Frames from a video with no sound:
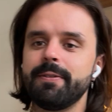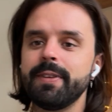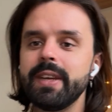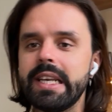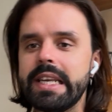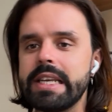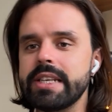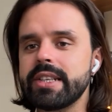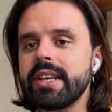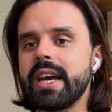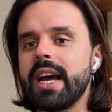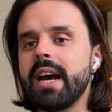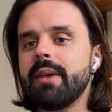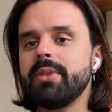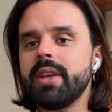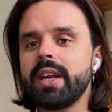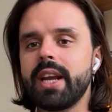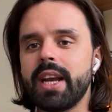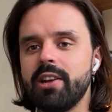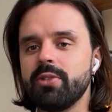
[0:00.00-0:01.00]
fitness
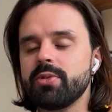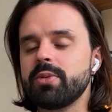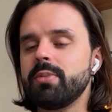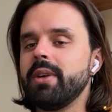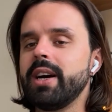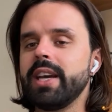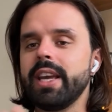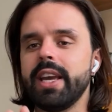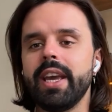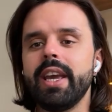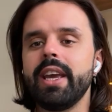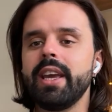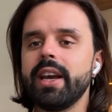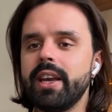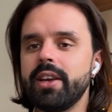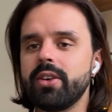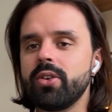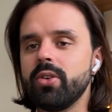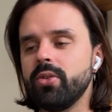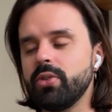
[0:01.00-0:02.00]
app that helps my
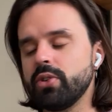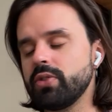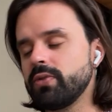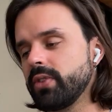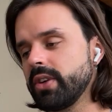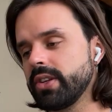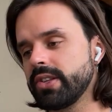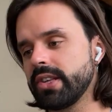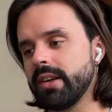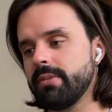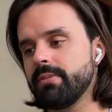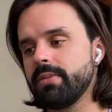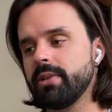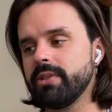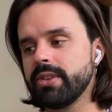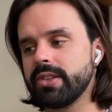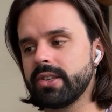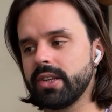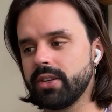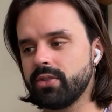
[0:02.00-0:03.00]
AI coach, for
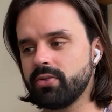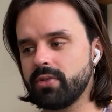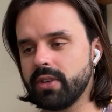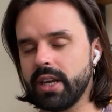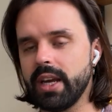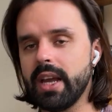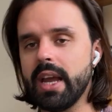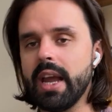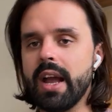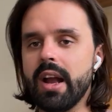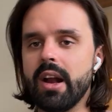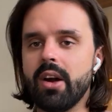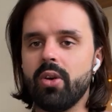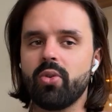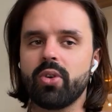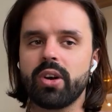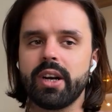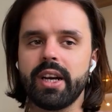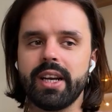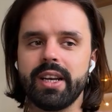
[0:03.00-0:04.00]
example, etc.
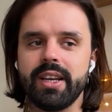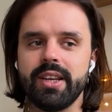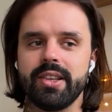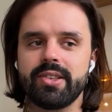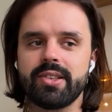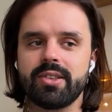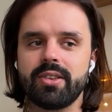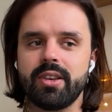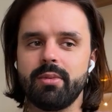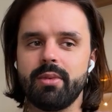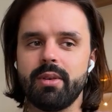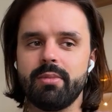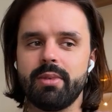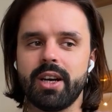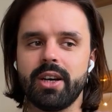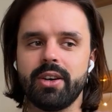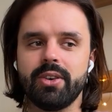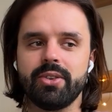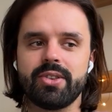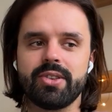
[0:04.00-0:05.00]
Or it's going to be
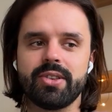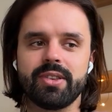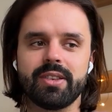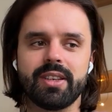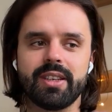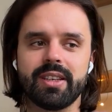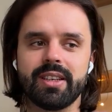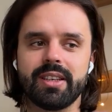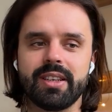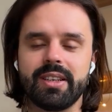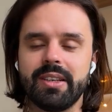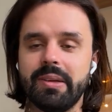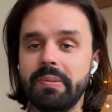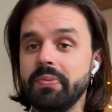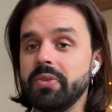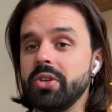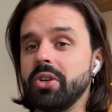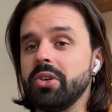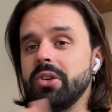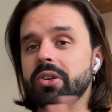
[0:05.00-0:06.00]
about,
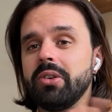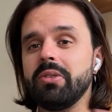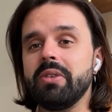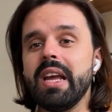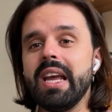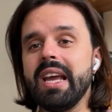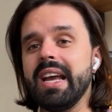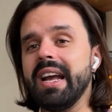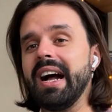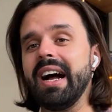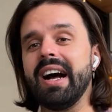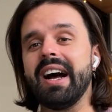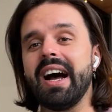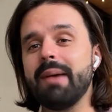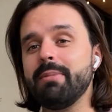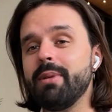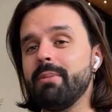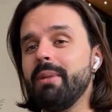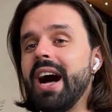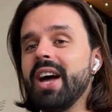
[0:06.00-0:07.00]
don't know,
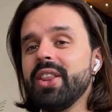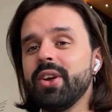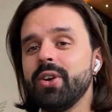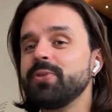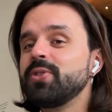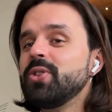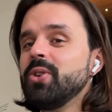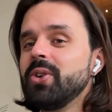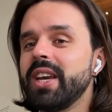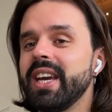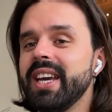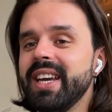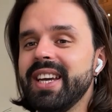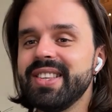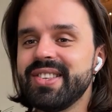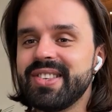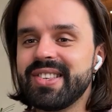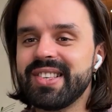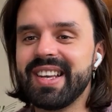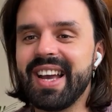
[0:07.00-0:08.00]
I'm a mother of 2
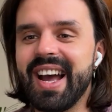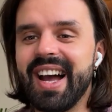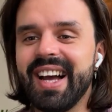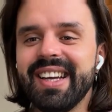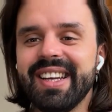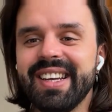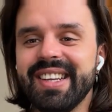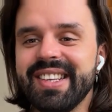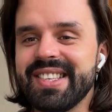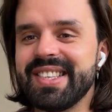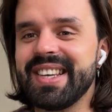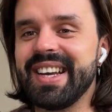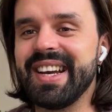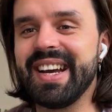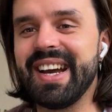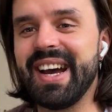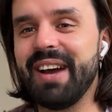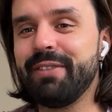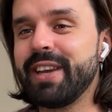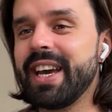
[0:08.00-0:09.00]
kids, and
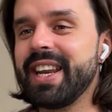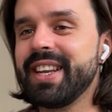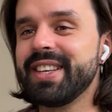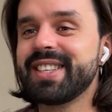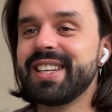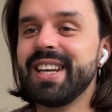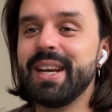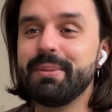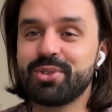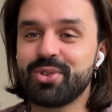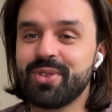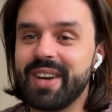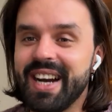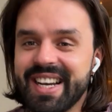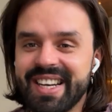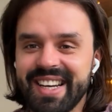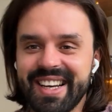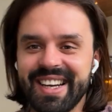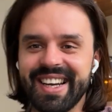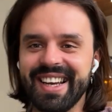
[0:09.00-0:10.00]
I've got a sleep
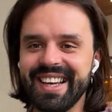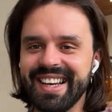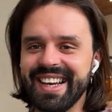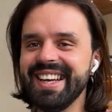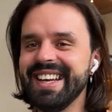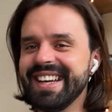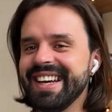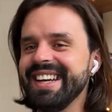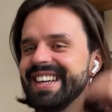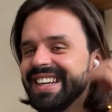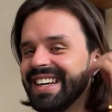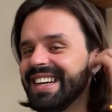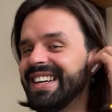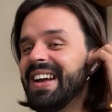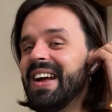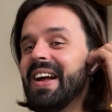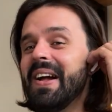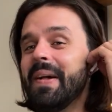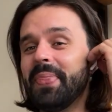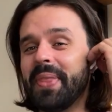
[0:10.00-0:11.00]
tracker
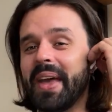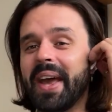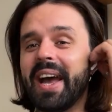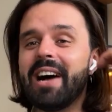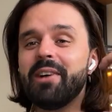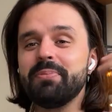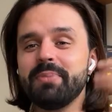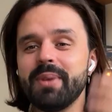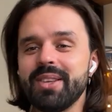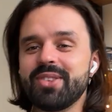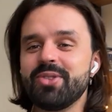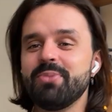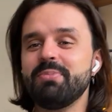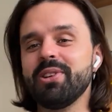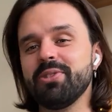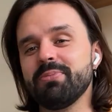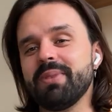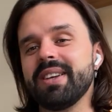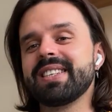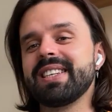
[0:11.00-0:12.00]
that helped me to
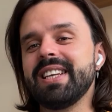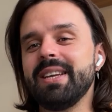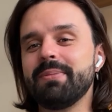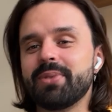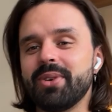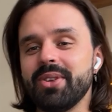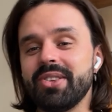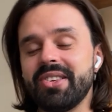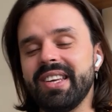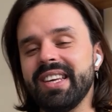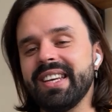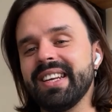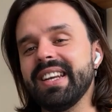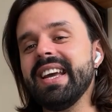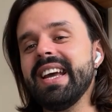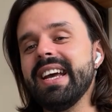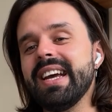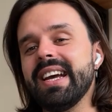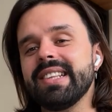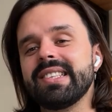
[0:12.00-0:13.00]
build my sleep routine,
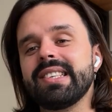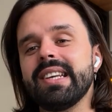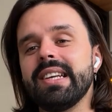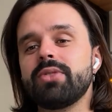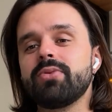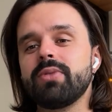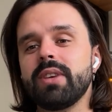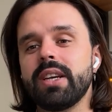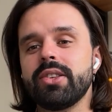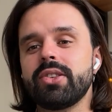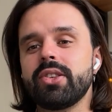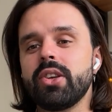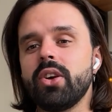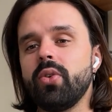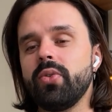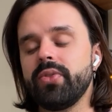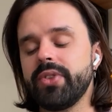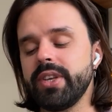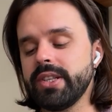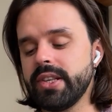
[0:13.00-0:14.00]
etc.
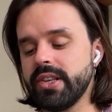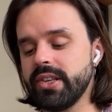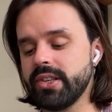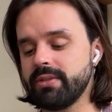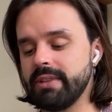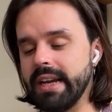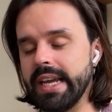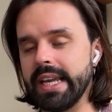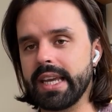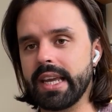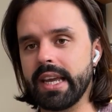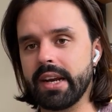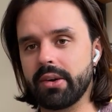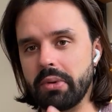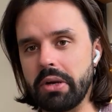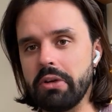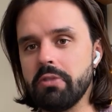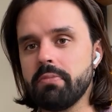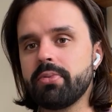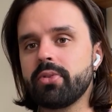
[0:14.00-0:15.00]
So this is like a
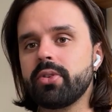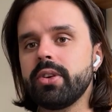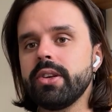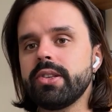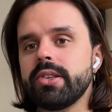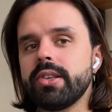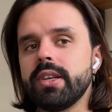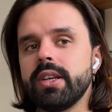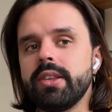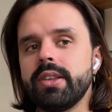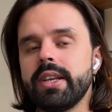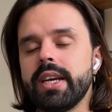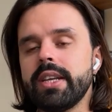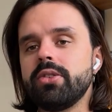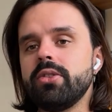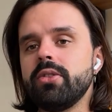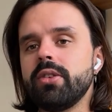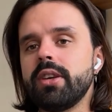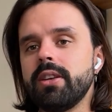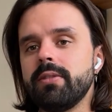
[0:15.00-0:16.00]
real person
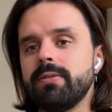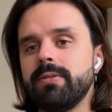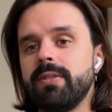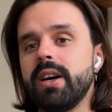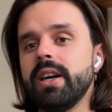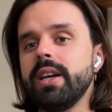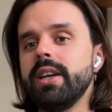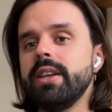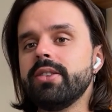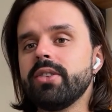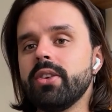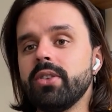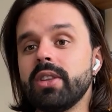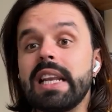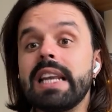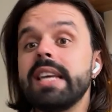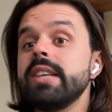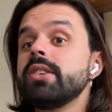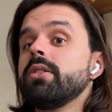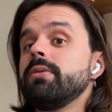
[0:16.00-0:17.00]
that you can find on
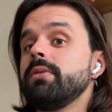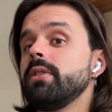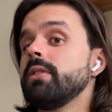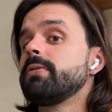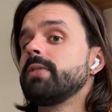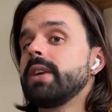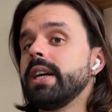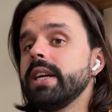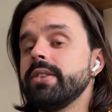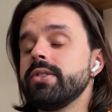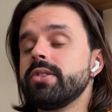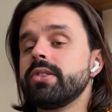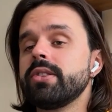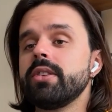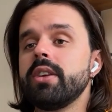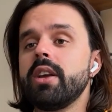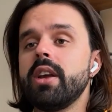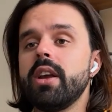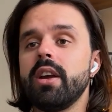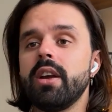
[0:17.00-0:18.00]
the list of your
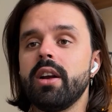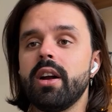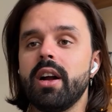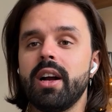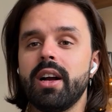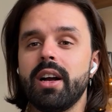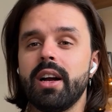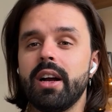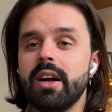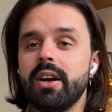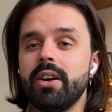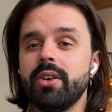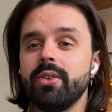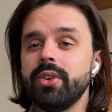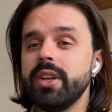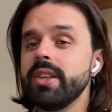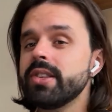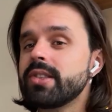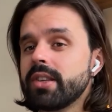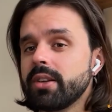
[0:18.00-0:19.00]
friends.
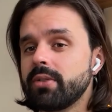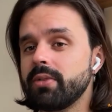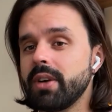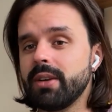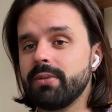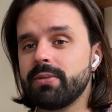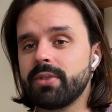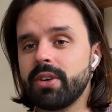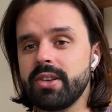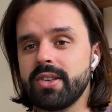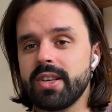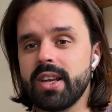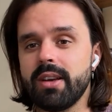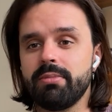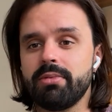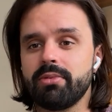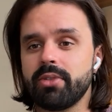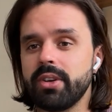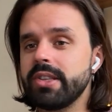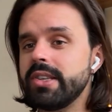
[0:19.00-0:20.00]
On Instagram, for
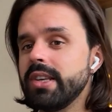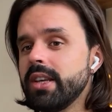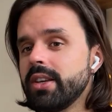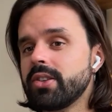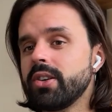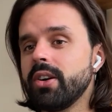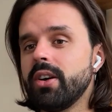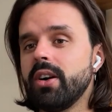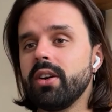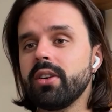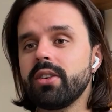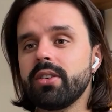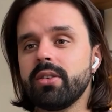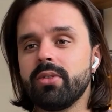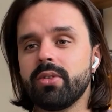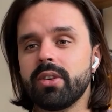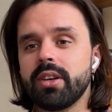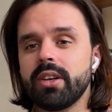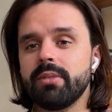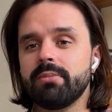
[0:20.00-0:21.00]
example, or TikTok,
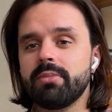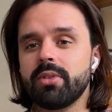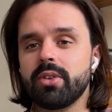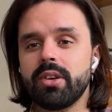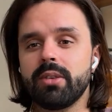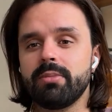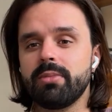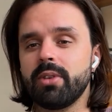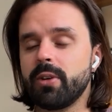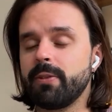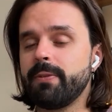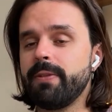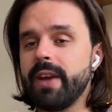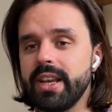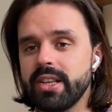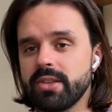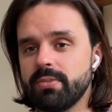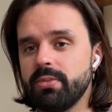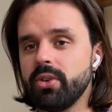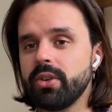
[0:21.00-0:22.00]
or
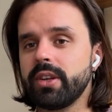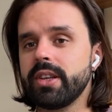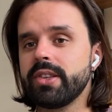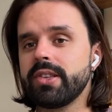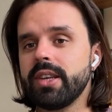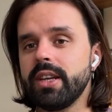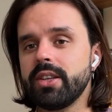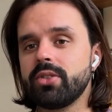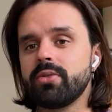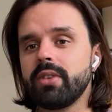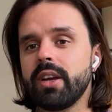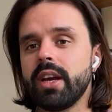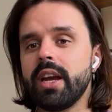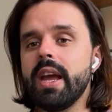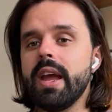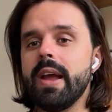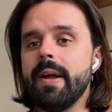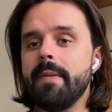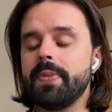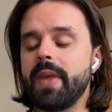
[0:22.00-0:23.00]
Facebook, etc.,
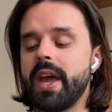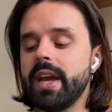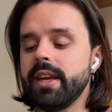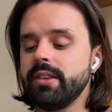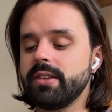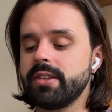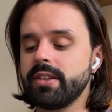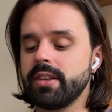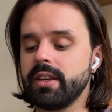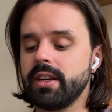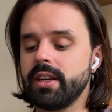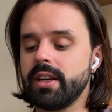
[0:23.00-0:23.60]
and